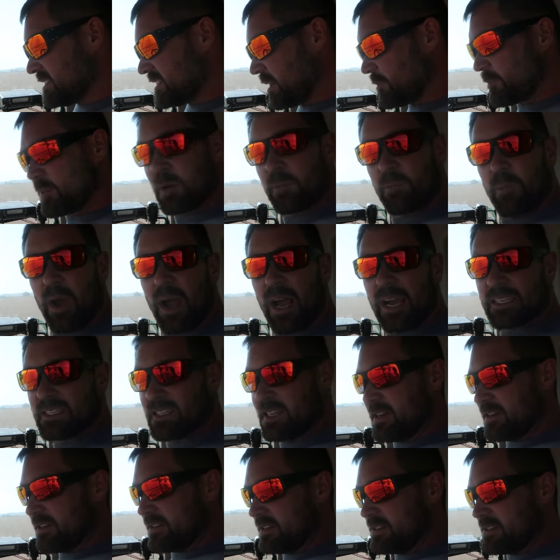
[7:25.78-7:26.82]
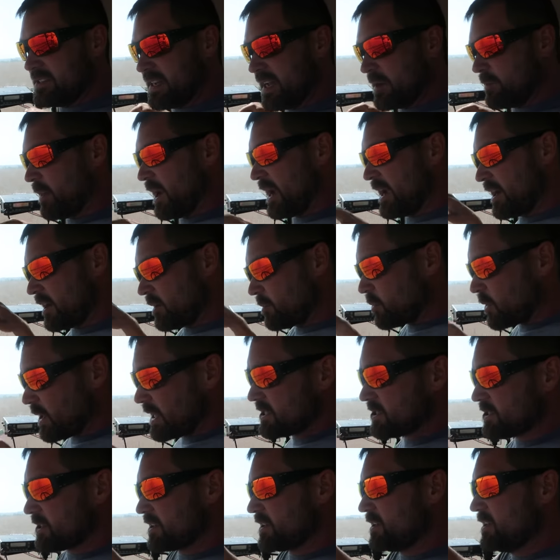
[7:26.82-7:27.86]
a separate box here to set my air
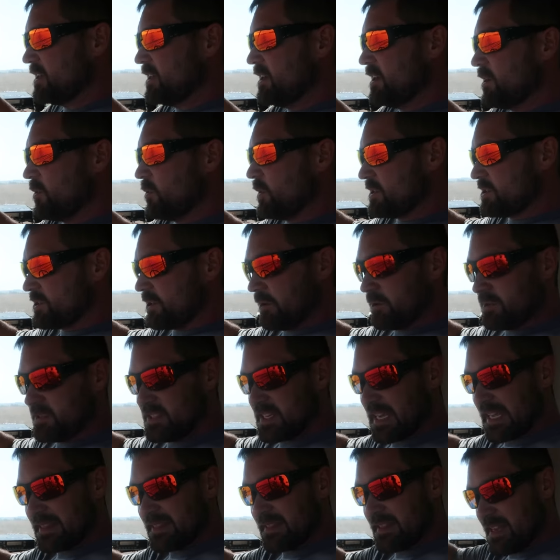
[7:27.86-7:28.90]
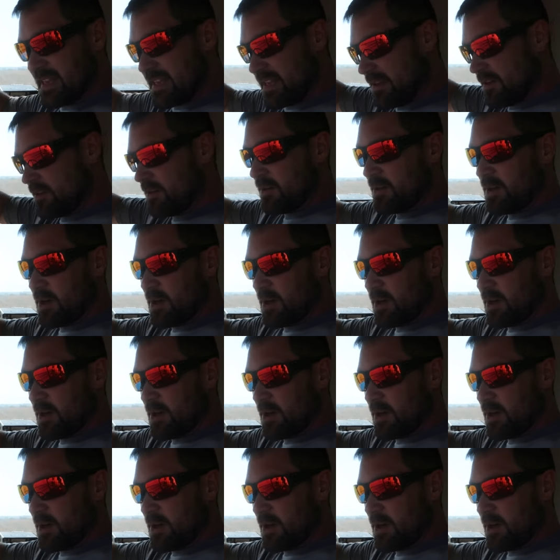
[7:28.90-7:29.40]
pressure, which I'll set the